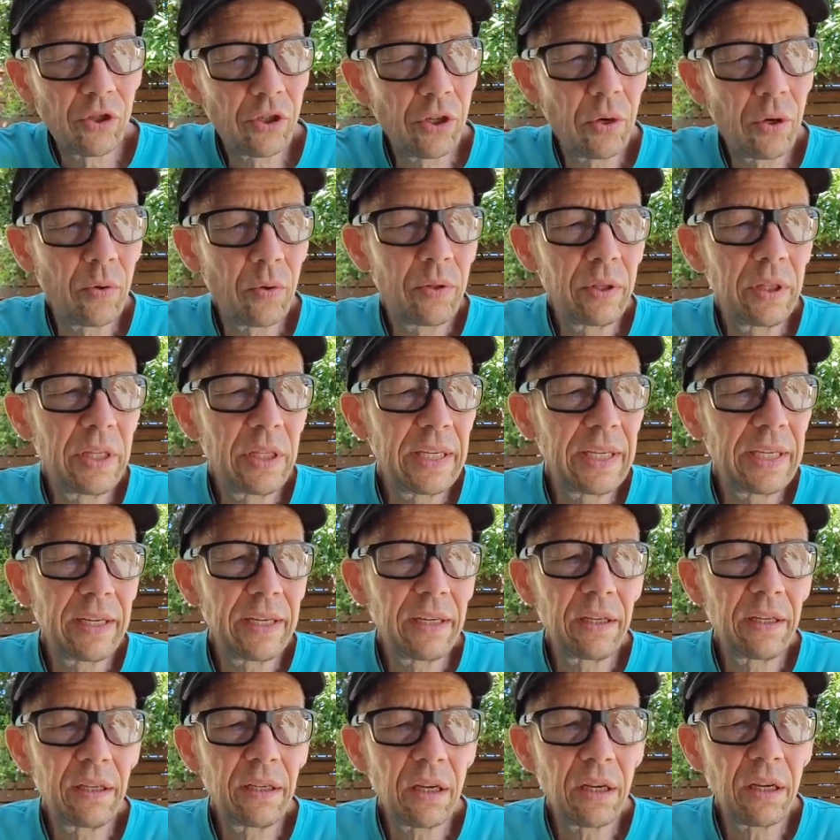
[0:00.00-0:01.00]
So
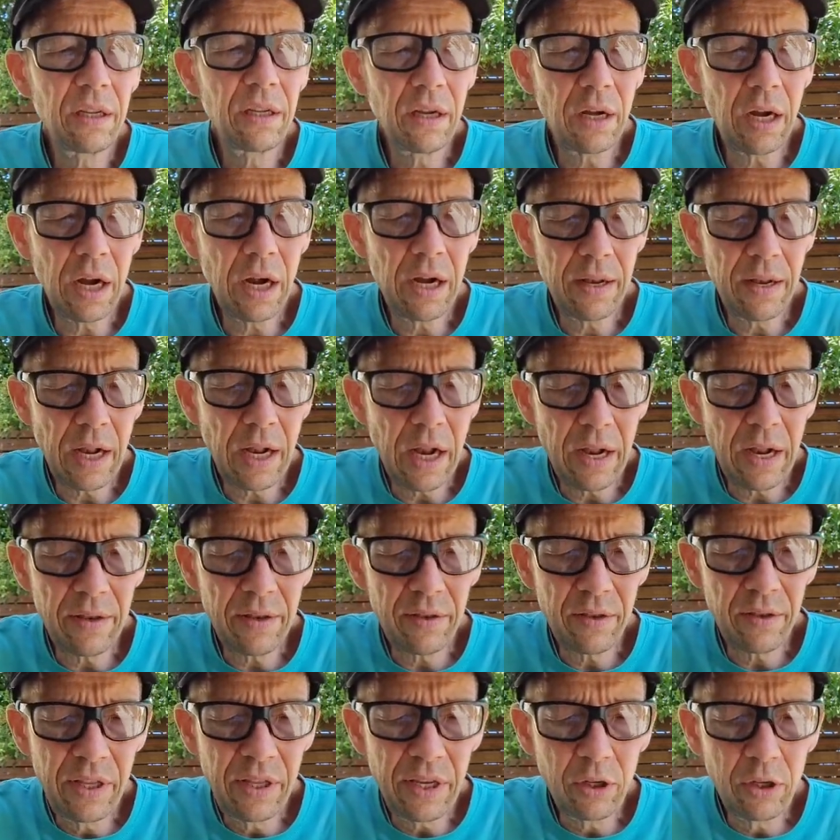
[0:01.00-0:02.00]
the
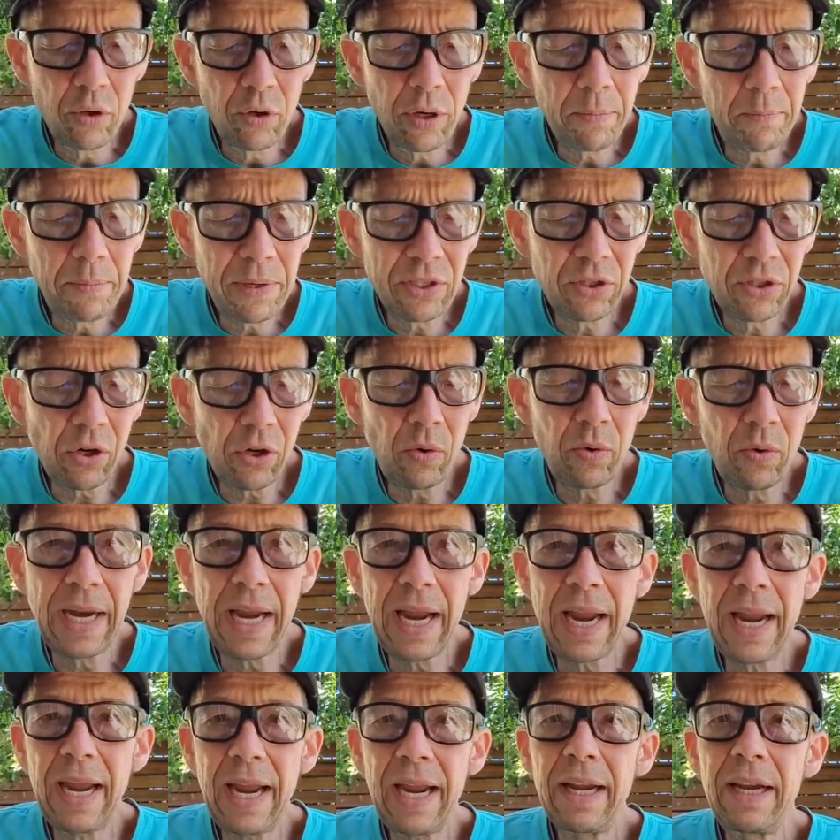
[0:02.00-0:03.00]
grip is
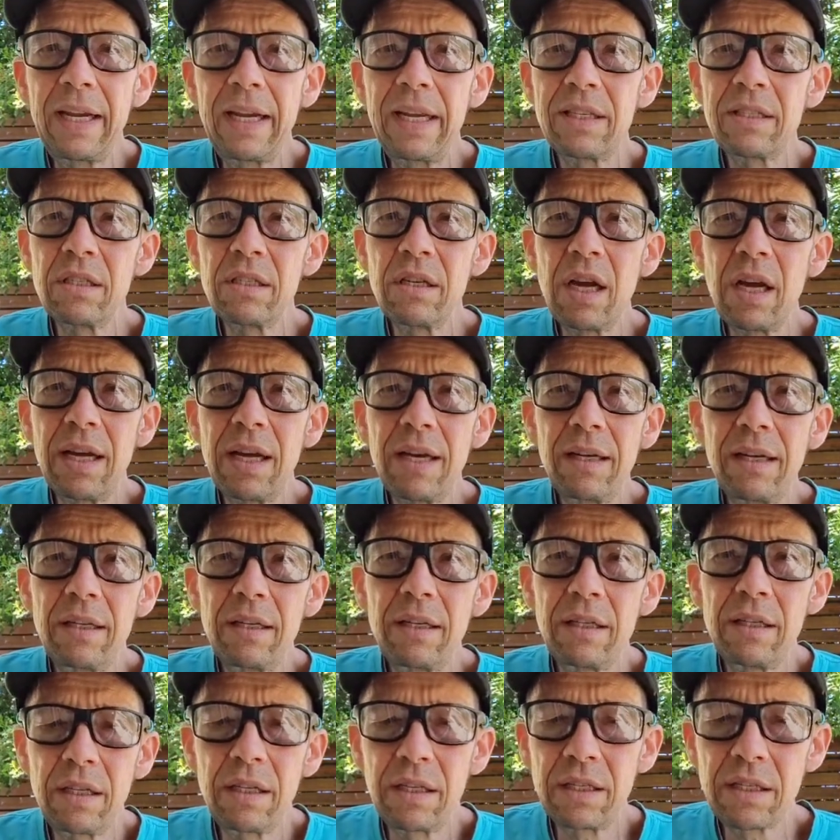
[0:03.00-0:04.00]
okay. It's
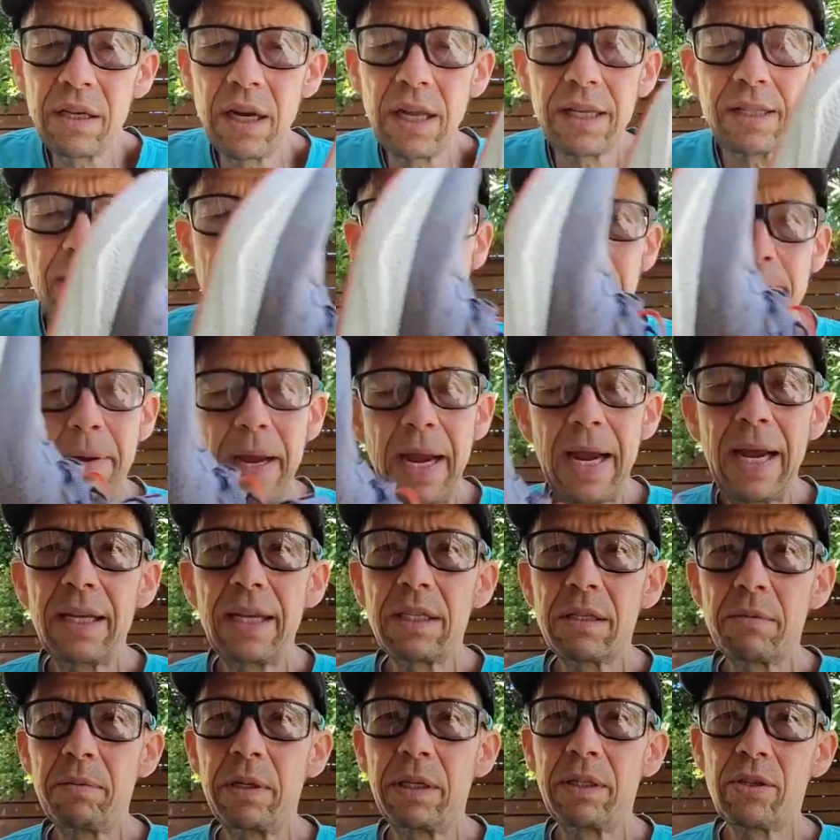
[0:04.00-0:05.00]
not the
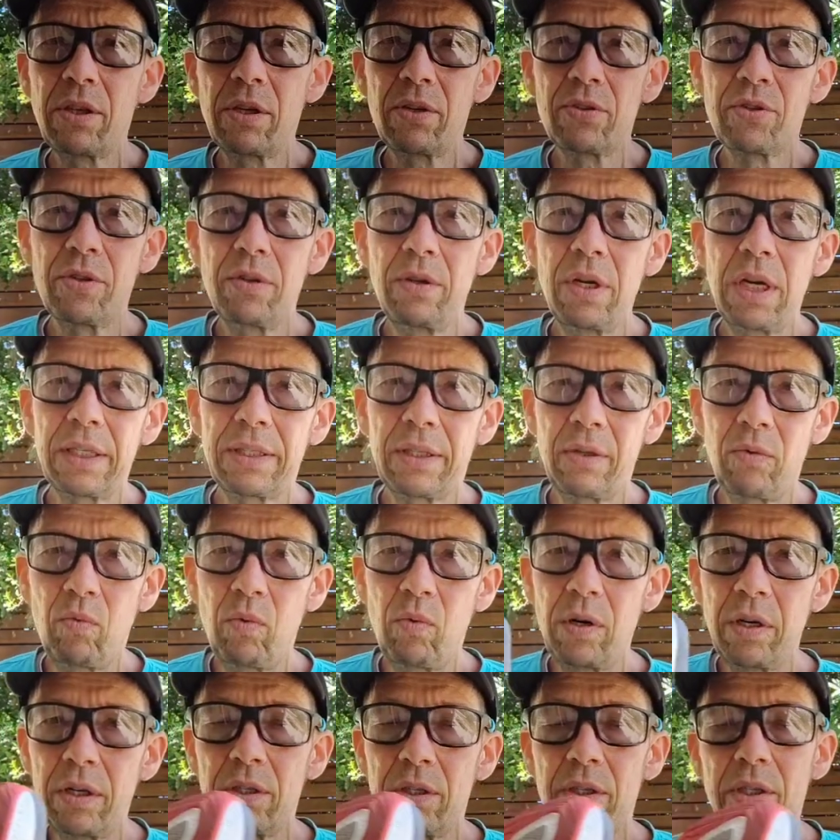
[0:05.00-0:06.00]
best, but it's also not
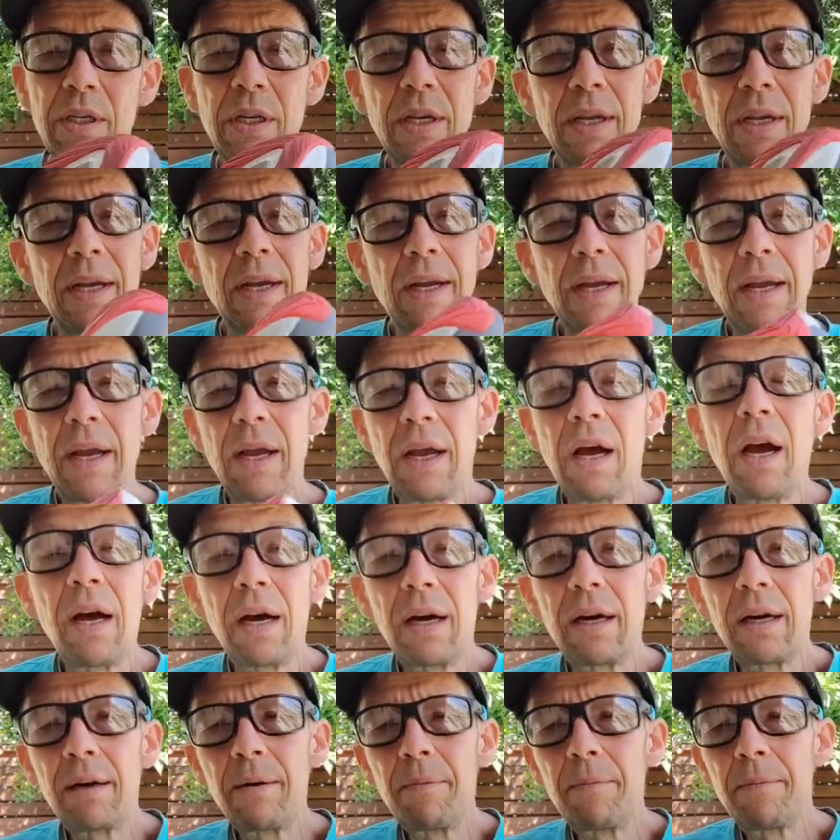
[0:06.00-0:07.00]
the worst.
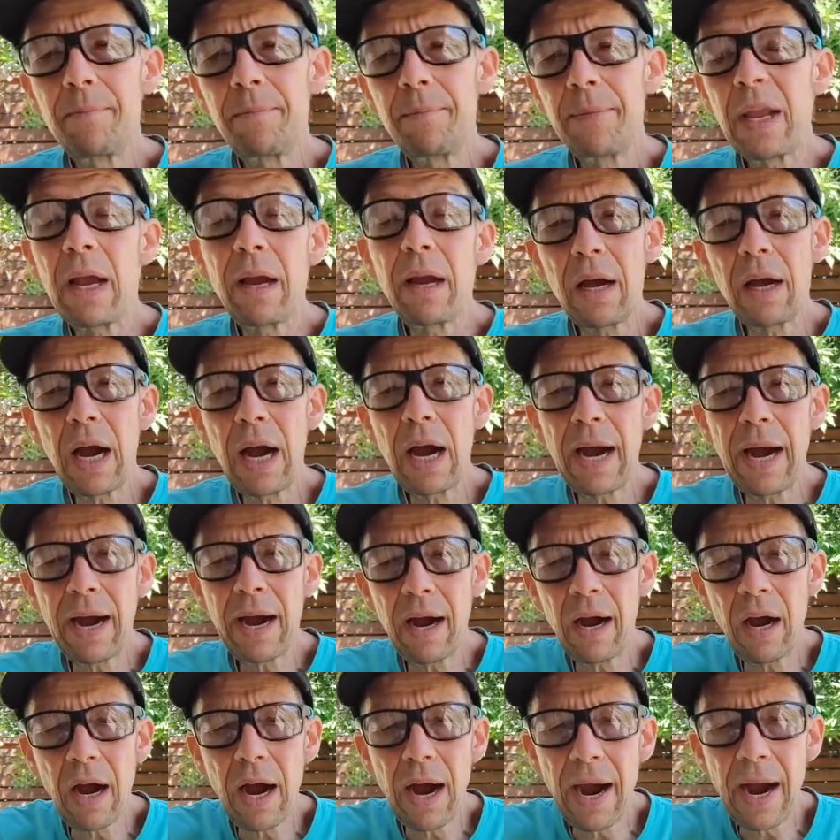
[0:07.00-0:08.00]

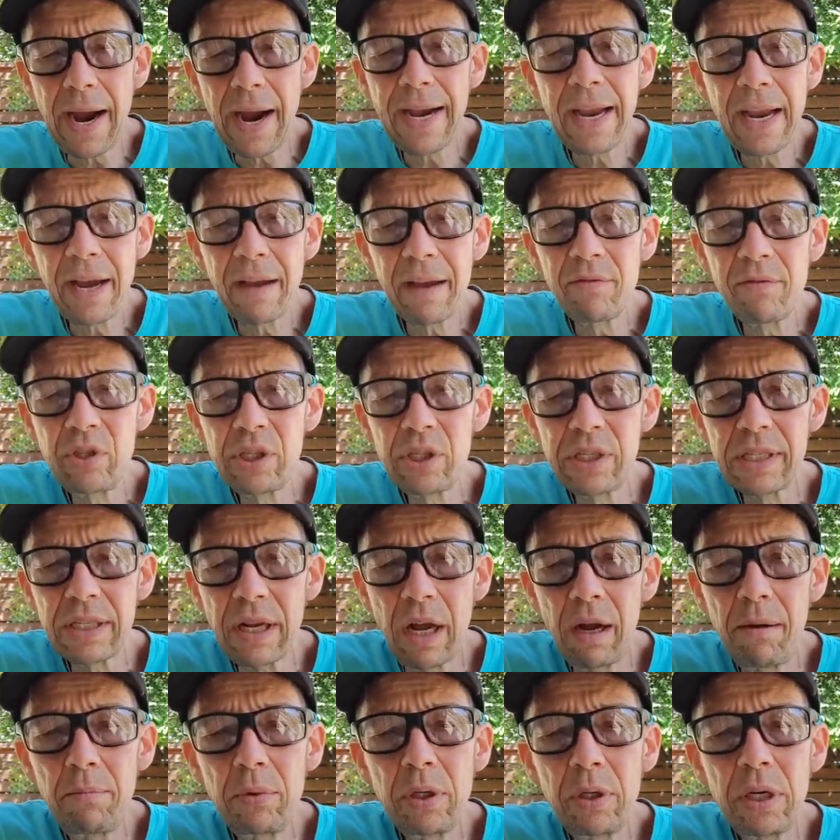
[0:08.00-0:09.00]
I have
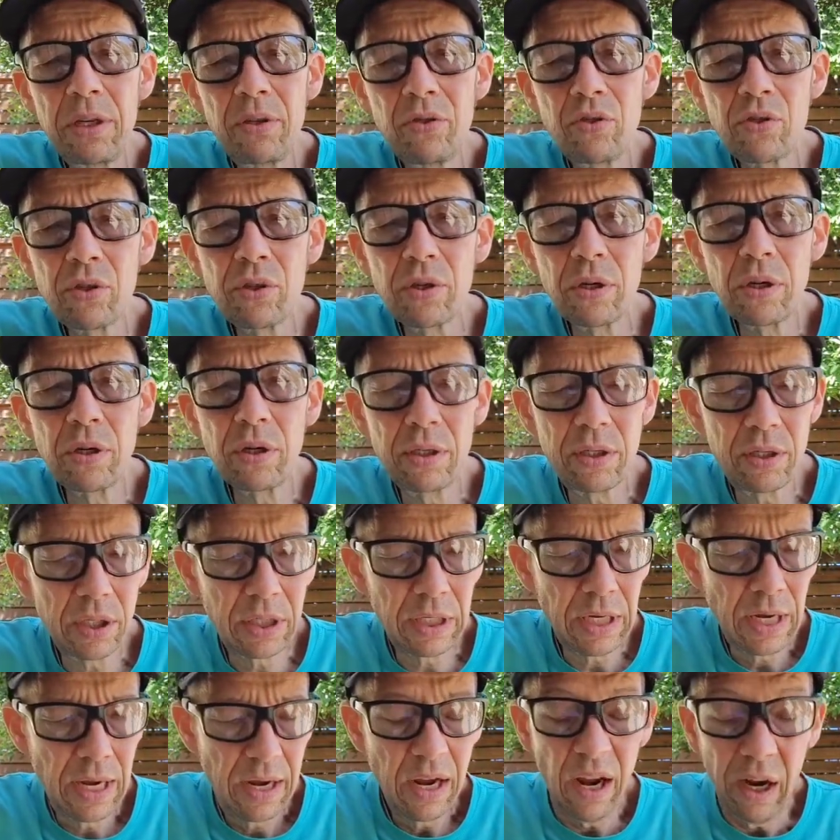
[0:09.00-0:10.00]
some
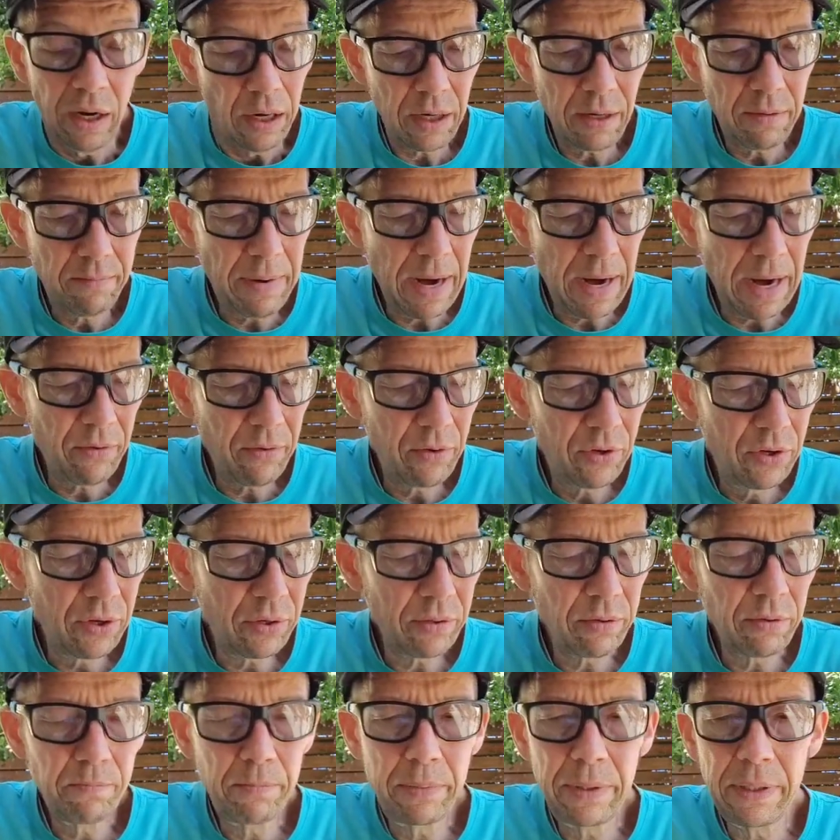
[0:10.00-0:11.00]
concerns
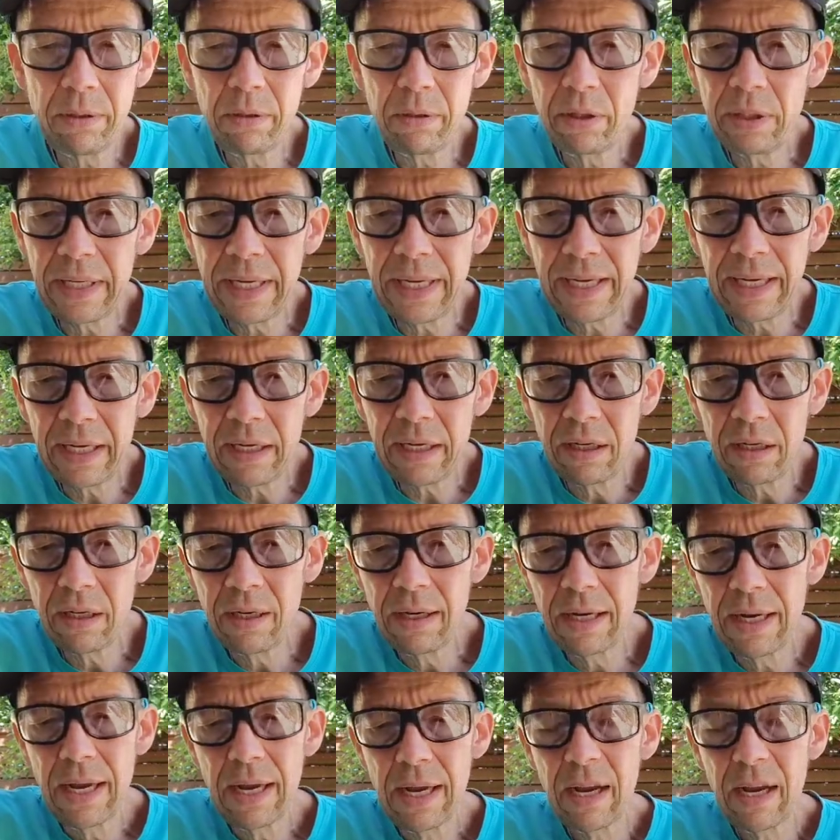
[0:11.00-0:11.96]
about durability.